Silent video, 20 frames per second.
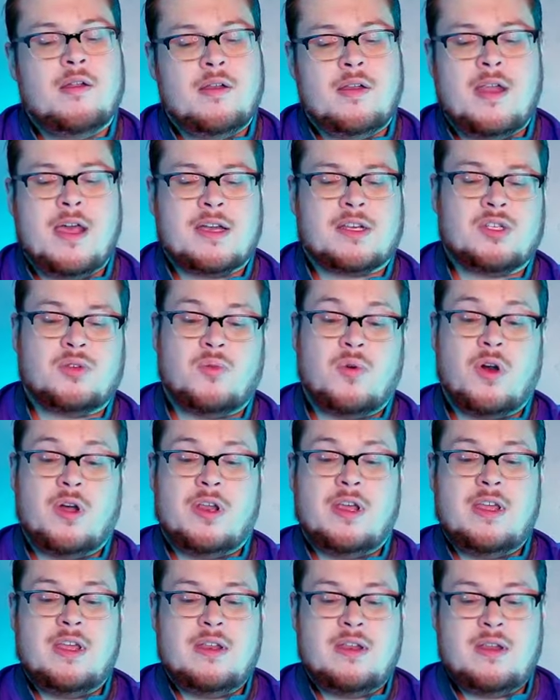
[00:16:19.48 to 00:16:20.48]
Next
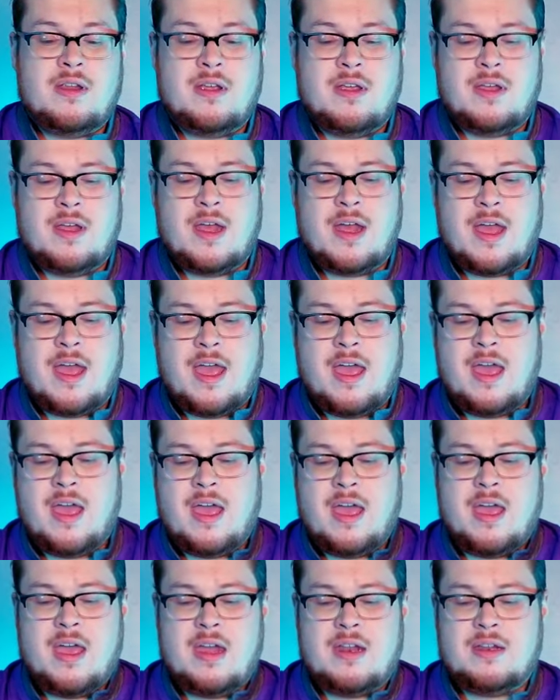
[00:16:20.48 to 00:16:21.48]
one in,
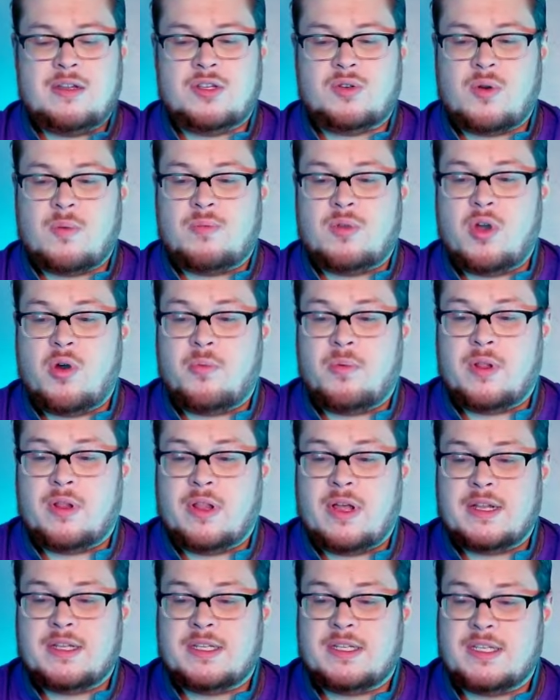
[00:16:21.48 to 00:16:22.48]
and it's ripped open,
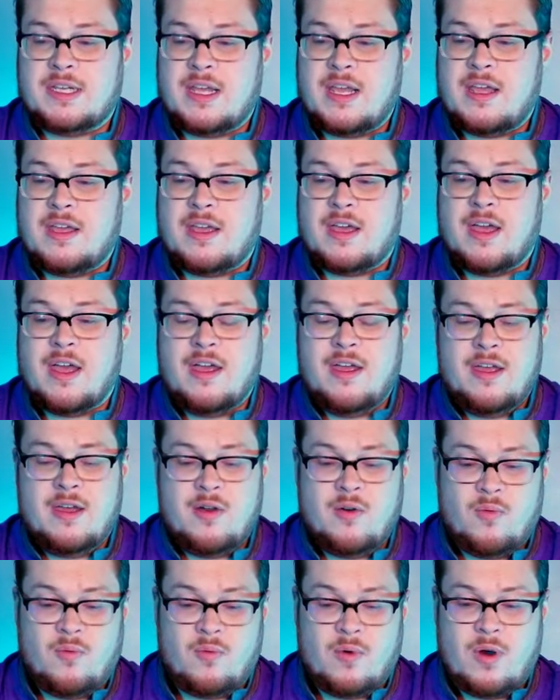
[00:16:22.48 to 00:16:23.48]
let's see
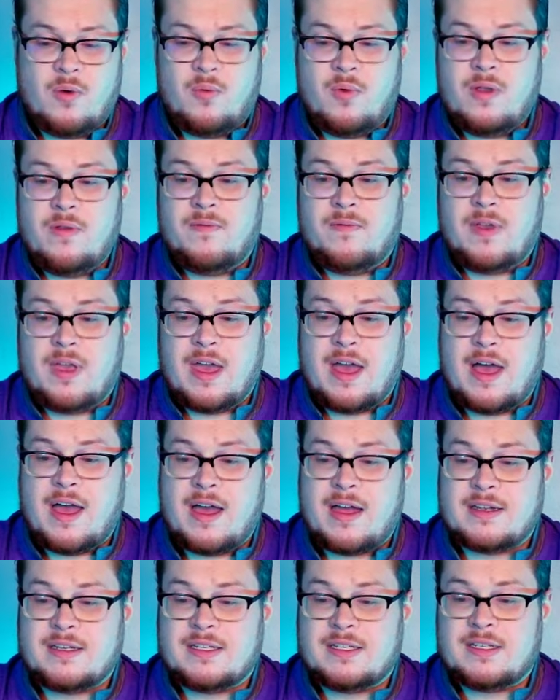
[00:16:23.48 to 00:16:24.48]
what we've
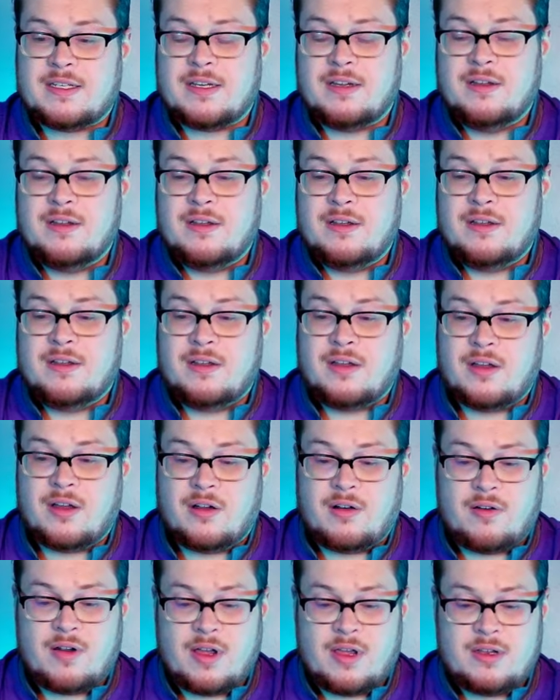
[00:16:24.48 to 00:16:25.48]
got.
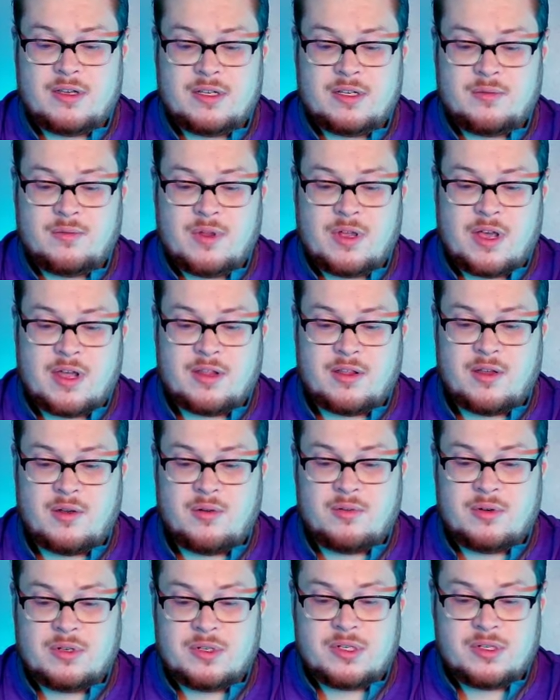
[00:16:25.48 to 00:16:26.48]
All right, we got the
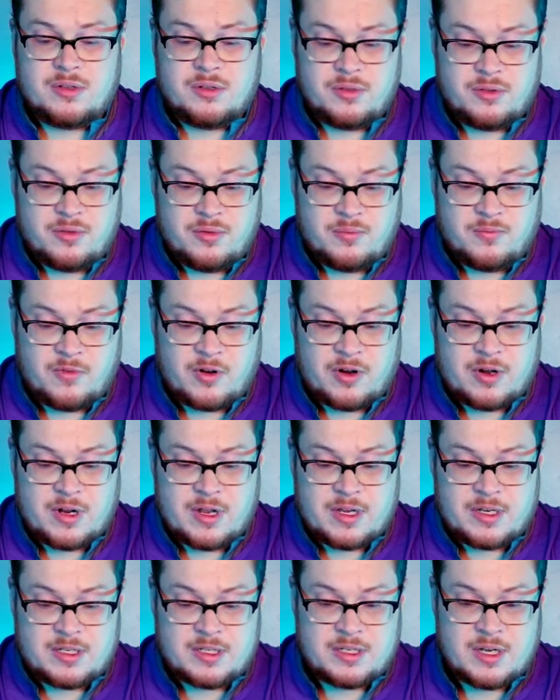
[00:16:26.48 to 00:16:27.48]
Odin's Gloom, very
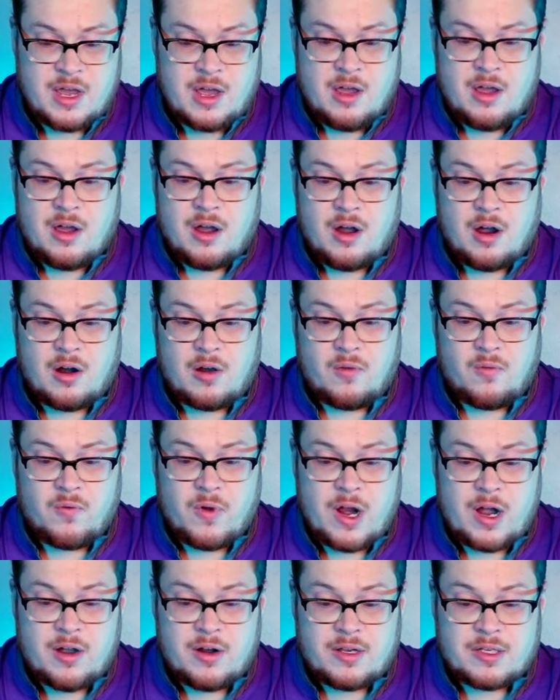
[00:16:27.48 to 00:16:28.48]
nice. Our
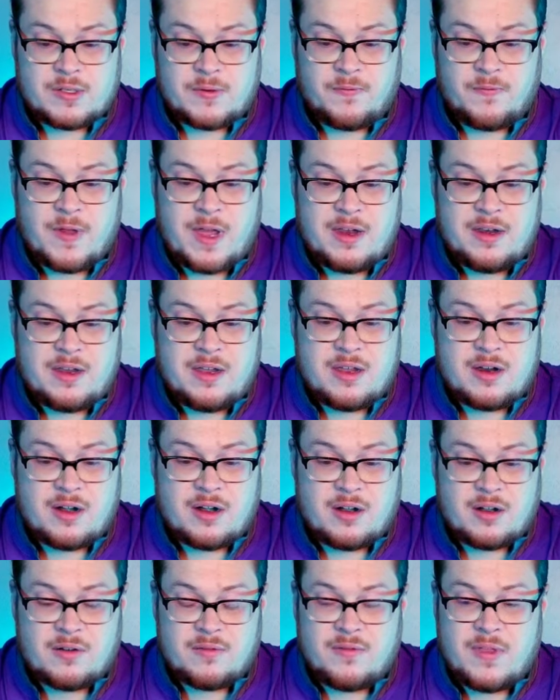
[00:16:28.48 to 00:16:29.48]
rare is
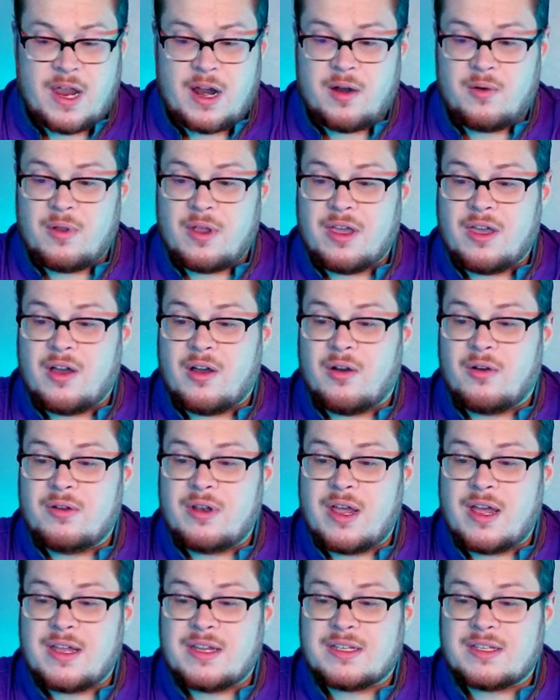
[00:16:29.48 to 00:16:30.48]
Fenrir. There we go,
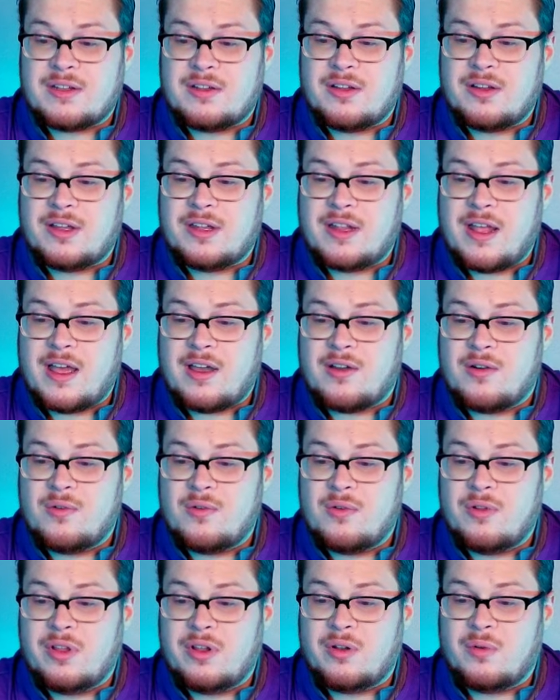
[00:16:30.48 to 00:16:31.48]
nice. Oh, look at that
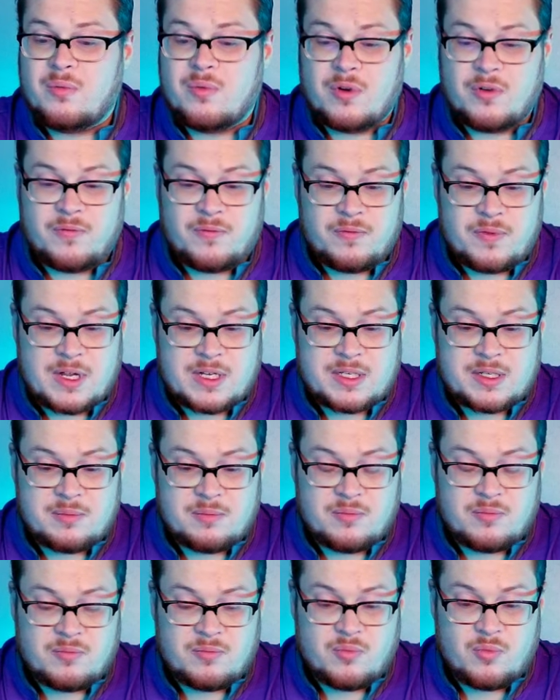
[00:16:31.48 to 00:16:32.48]
cool little wolf. That's
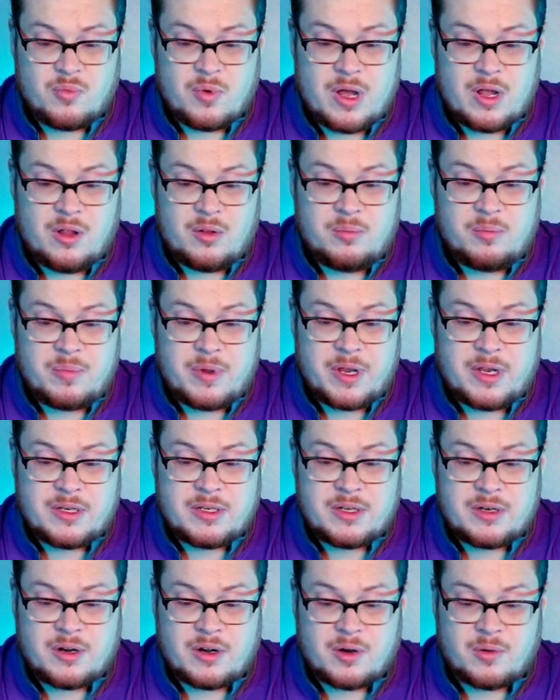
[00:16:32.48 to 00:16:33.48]
some
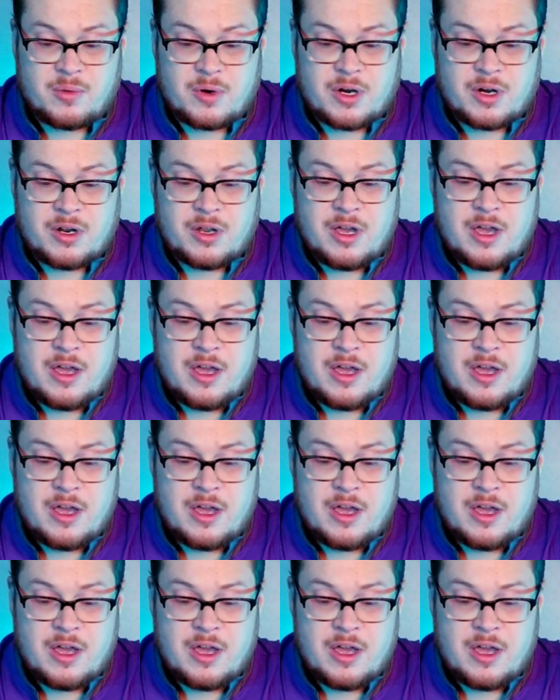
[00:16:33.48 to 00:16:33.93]
well-painted artwork.